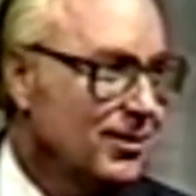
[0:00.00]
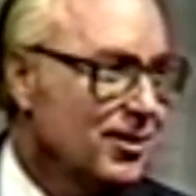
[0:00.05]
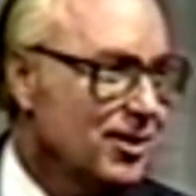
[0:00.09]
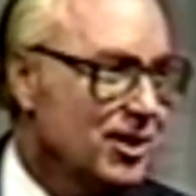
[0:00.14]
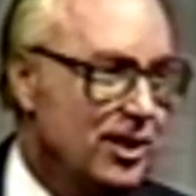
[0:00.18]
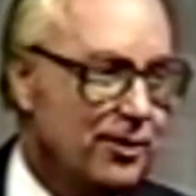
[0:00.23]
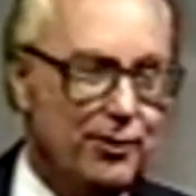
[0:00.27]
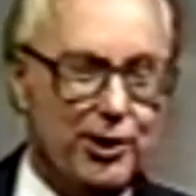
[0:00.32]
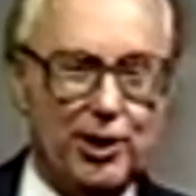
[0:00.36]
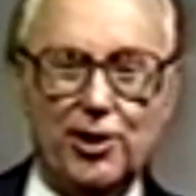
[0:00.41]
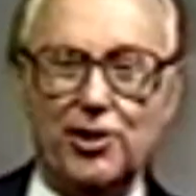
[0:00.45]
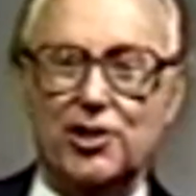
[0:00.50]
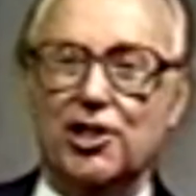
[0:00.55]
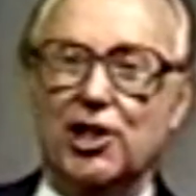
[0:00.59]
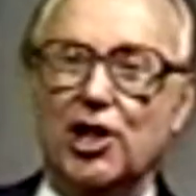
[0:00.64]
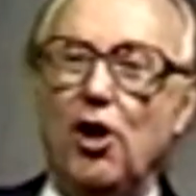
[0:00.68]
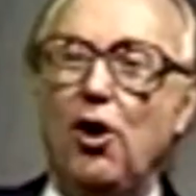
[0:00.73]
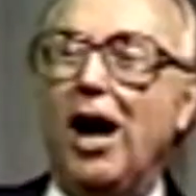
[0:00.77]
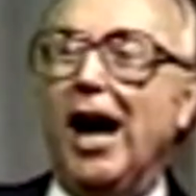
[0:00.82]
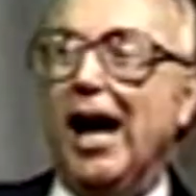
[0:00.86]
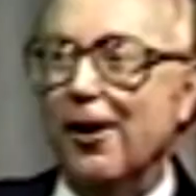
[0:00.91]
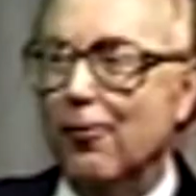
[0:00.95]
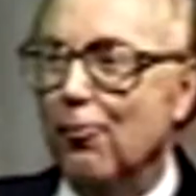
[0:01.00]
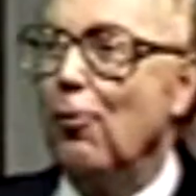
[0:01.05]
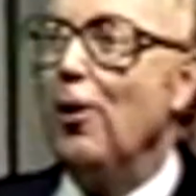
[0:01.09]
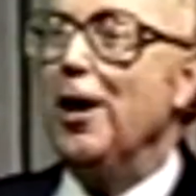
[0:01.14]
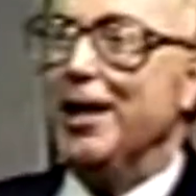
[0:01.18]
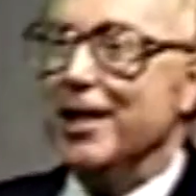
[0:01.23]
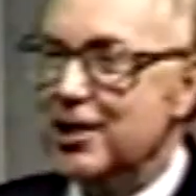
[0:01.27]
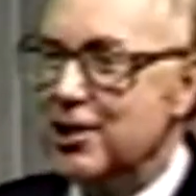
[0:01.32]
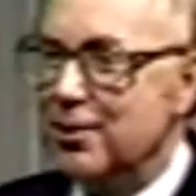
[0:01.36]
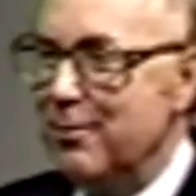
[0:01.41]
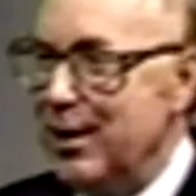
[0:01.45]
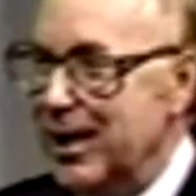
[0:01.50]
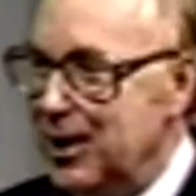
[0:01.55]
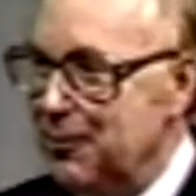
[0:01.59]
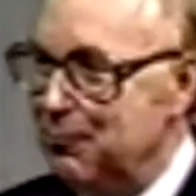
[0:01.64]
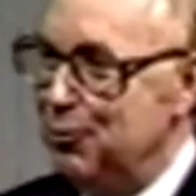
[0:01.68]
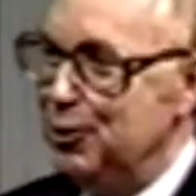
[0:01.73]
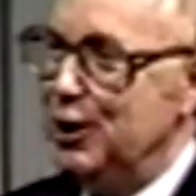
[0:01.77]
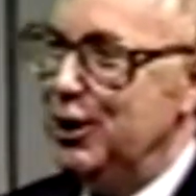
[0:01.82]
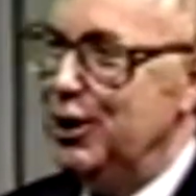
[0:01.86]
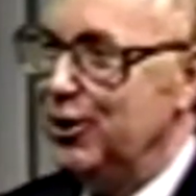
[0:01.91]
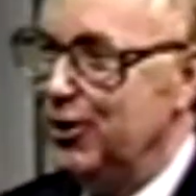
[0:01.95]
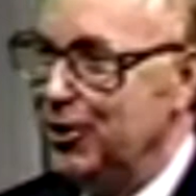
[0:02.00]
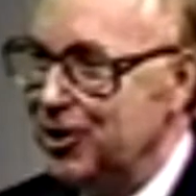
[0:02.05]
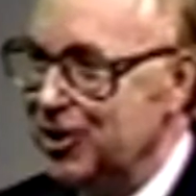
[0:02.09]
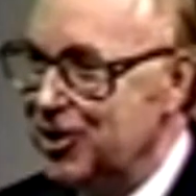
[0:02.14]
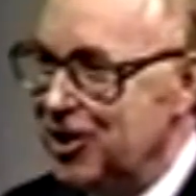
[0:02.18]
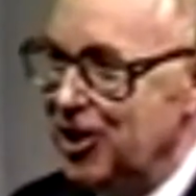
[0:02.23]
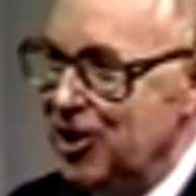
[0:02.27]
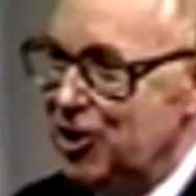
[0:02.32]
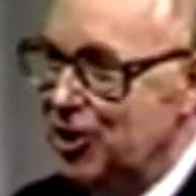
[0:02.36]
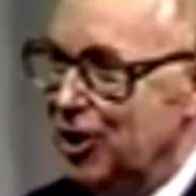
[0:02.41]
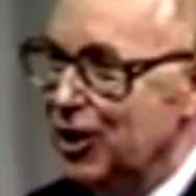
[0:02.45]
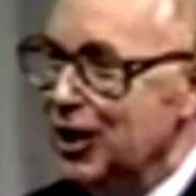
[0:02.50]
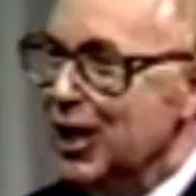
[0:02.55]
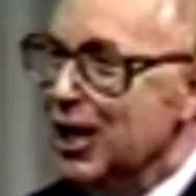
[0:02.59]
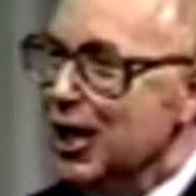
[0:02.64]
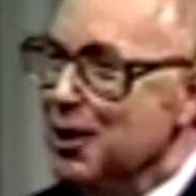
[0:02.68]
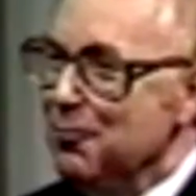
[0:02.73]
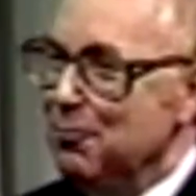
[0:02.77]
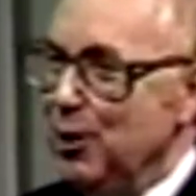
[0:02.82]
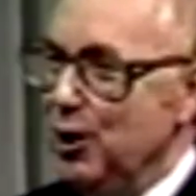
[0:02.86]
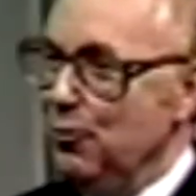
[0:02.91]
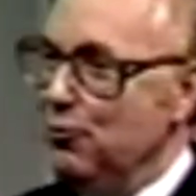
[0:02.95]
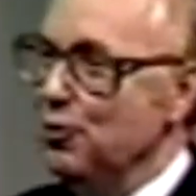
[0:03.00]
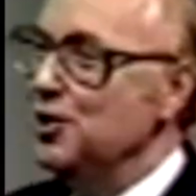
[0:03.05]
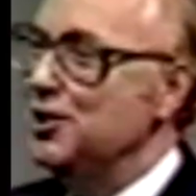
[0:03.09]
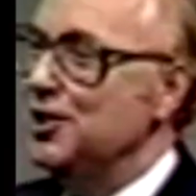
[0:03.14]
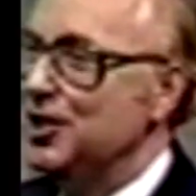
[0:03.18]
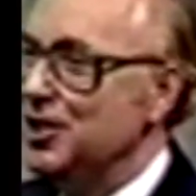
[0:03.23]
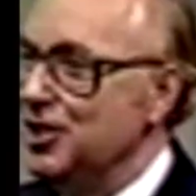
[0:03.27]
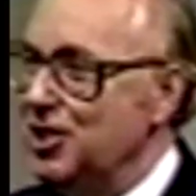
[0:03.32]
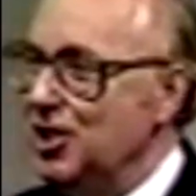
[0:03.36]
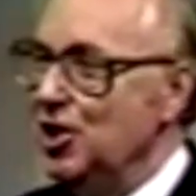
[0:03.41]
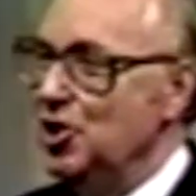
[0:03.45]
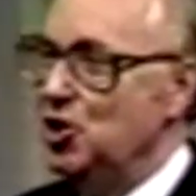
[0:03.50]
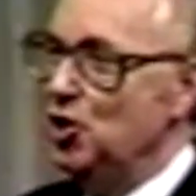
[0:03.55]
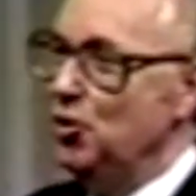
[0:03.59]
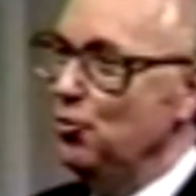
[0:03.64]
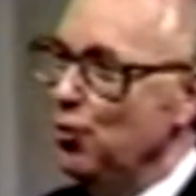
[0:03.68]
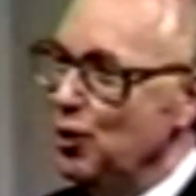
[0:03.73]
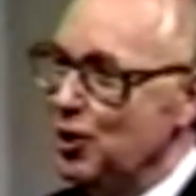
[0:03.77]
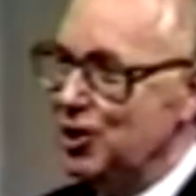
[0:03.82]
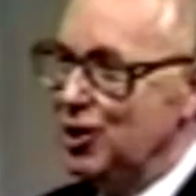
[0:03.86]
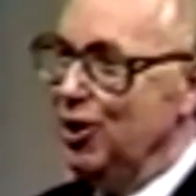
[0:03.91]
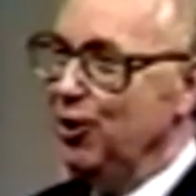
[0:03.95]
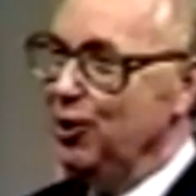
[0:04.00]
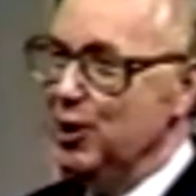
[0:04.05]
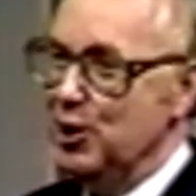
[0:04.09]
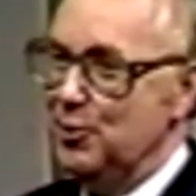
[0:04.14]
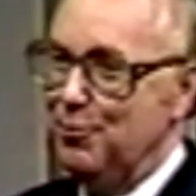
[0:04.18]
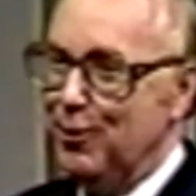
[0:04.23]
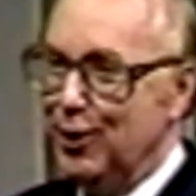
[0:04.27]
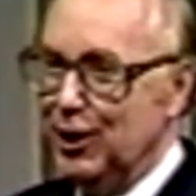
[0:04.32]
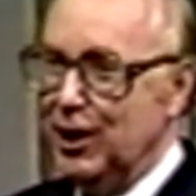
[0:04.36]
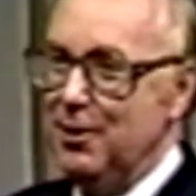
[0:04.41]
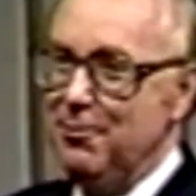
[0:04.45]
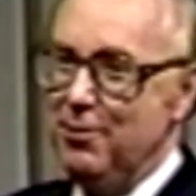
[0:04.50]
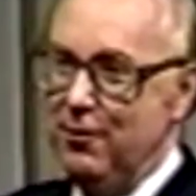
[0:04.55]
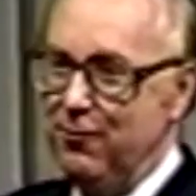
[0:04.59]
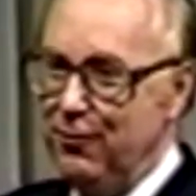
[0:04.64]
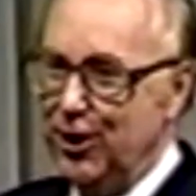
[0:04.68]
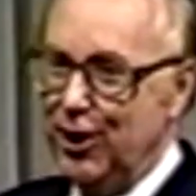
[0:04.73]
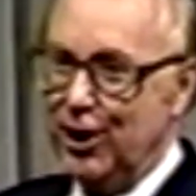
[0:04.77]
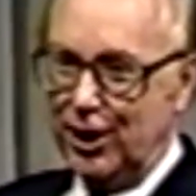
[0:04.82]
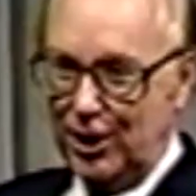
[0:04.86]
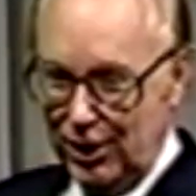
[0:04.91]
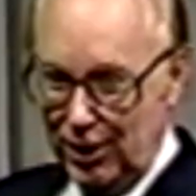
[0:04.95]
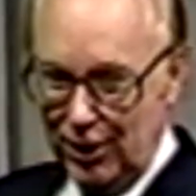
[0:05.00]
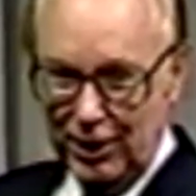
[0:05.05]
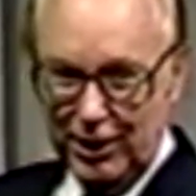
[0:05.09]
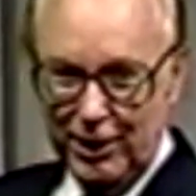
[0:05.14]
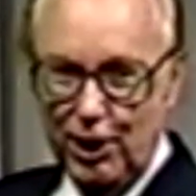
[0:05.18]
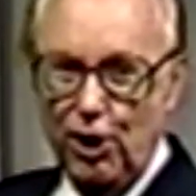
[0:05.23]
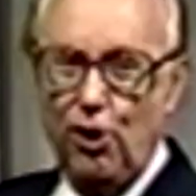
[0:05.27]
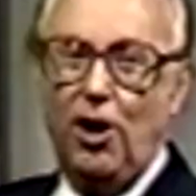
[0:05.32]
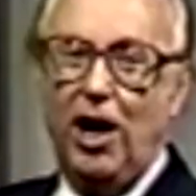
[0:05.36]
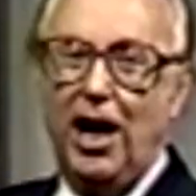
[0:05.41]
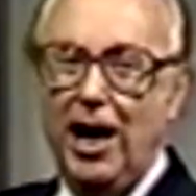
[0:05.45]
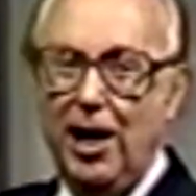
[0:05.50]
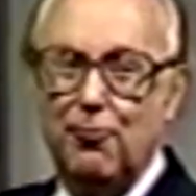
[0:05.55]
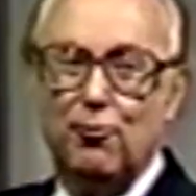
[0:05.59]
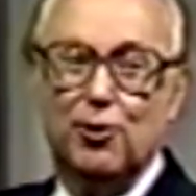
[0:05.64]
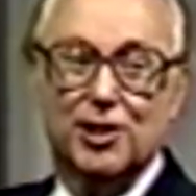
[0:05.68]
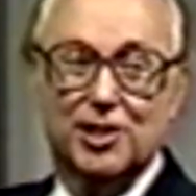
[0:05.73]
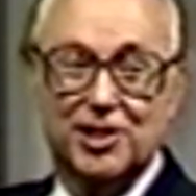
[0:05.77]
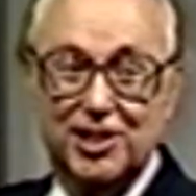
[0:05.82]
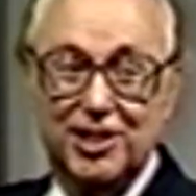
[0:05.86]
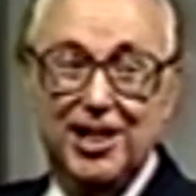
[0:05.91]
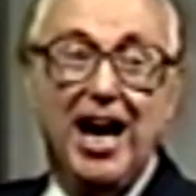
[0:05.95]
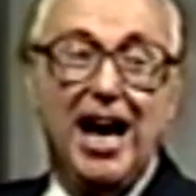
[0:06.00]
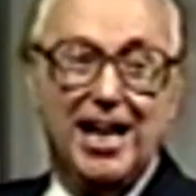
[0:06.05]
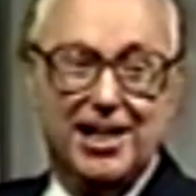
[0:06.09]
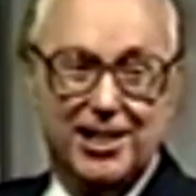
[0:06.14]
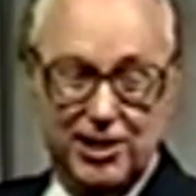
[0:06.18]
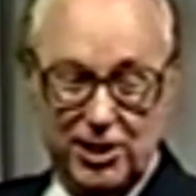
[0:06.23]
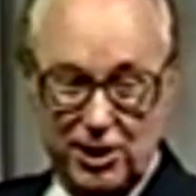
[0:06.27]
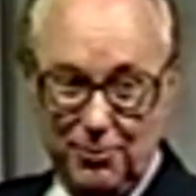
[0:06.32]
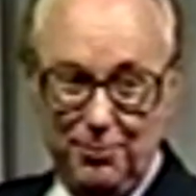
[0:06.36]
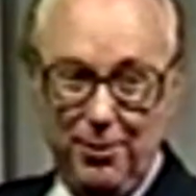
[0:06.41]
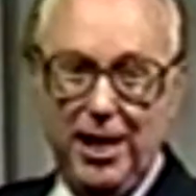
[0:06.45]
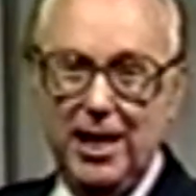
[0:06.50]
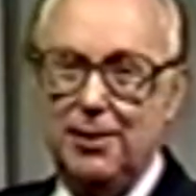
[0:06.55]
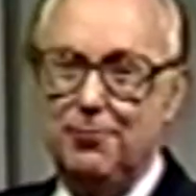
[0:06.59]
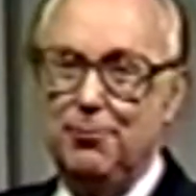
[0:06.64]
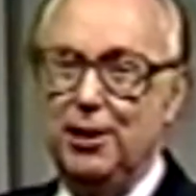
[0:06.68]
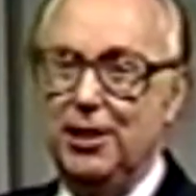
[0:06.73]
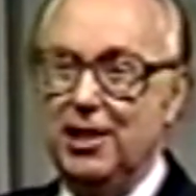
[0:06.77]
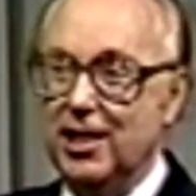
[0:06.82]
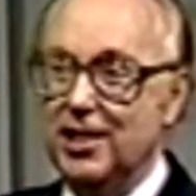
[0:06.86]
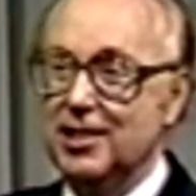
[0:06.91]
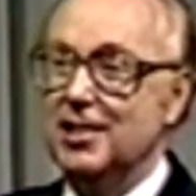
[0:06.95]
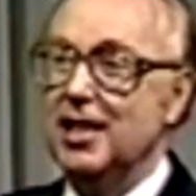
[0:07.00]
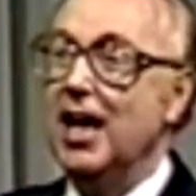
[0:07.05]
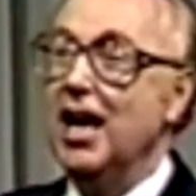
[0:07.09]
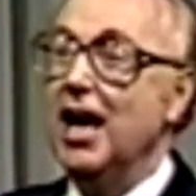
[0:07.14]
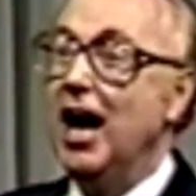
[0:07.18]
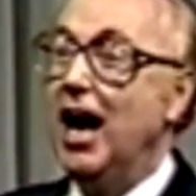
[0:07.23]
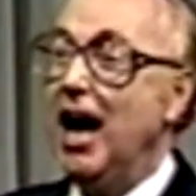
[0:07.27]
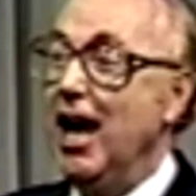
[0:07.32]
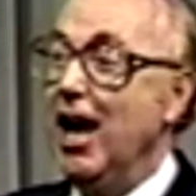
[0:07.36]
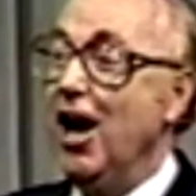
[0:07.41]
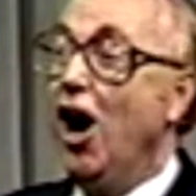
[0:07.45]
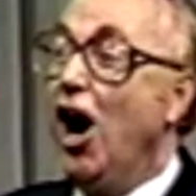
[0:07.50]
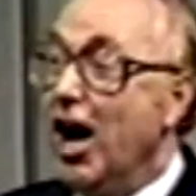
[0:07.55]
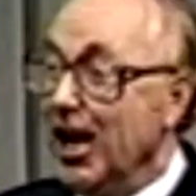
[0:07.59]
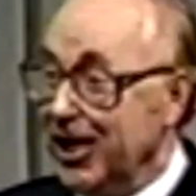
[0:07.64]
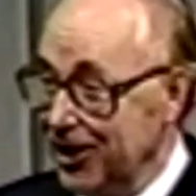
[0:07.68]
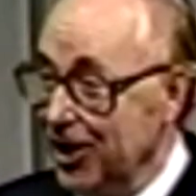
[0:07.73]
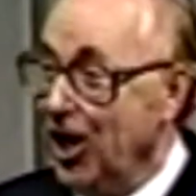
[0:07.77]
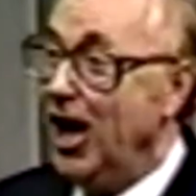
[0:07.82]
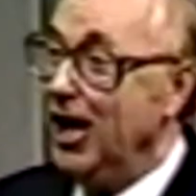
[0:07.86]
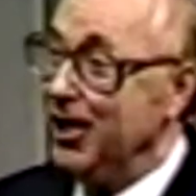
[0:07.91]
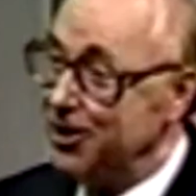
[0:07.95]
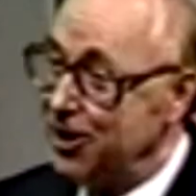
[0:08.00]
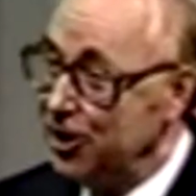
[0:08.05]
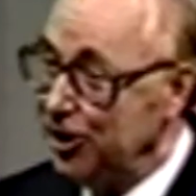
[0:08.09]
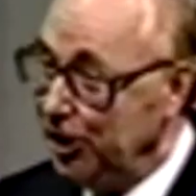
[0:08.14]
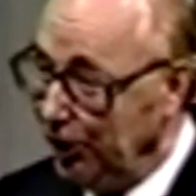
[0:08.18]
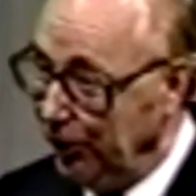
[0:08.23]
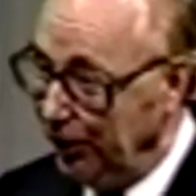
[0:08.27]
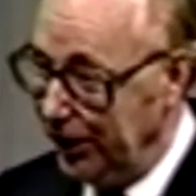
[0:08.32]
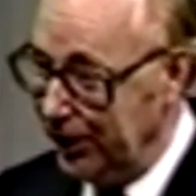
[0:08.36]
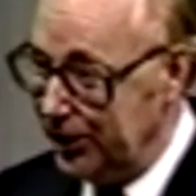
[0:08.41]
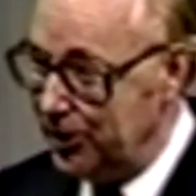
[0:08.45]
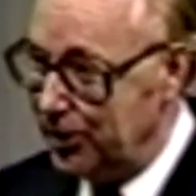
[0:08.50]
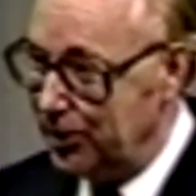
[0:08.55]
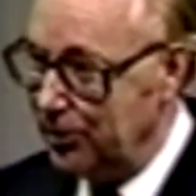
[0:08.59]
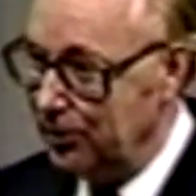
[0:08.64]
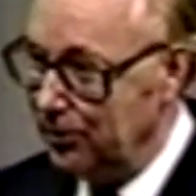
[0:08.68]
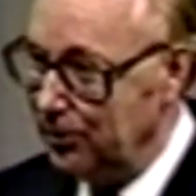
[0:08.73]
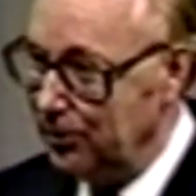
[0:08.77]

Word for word: several years ago, I wanted to make a particular decision, but it was a decision which the Holy Spirit let me very clearly know I was not to make because I ought not to do it.